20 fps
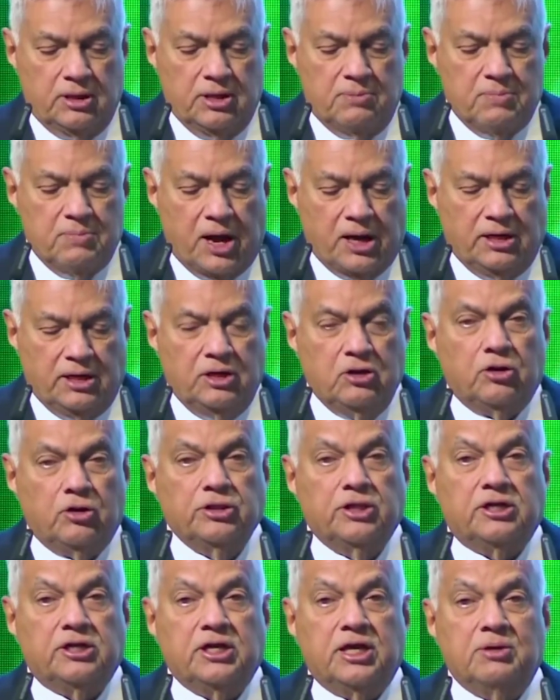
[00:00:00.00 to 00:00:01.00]
The money
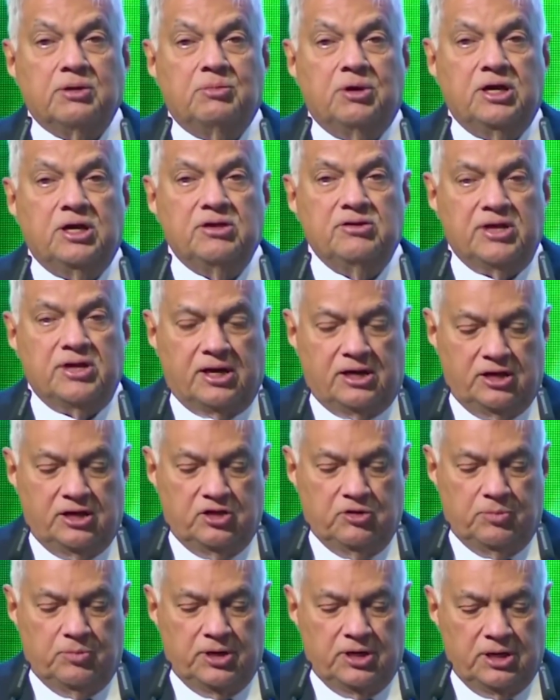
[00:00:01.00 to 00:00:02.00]
on the table is
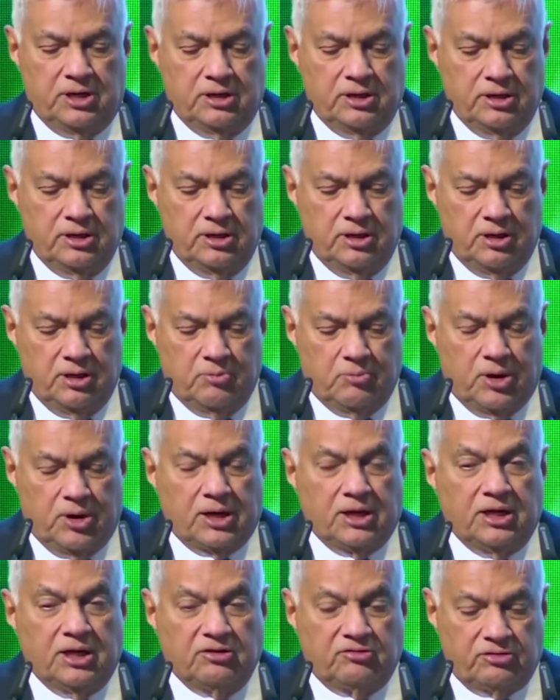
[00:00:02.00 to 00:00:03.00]
negligible,
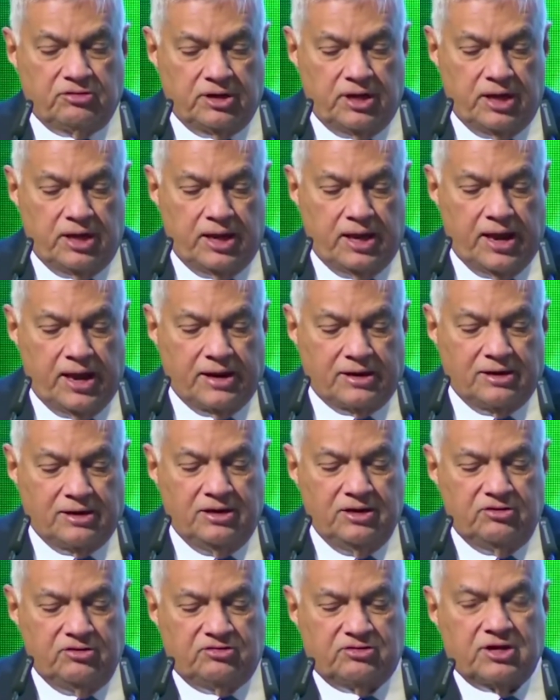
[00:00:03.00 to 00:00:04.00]
but let's at
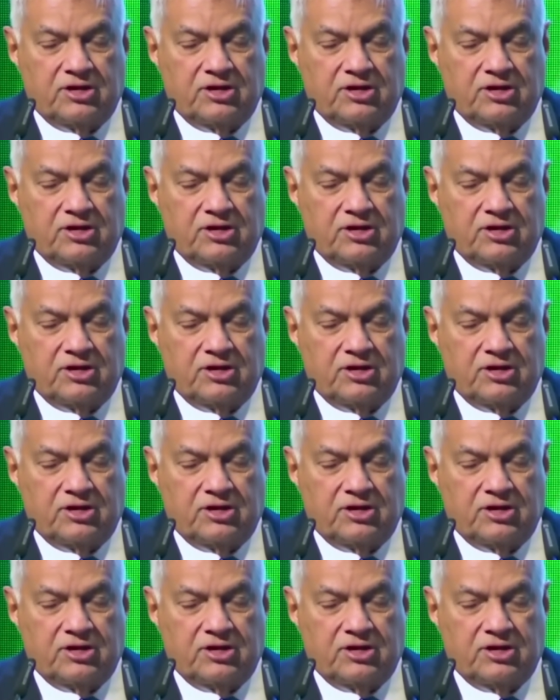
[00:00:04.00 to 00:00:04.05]
least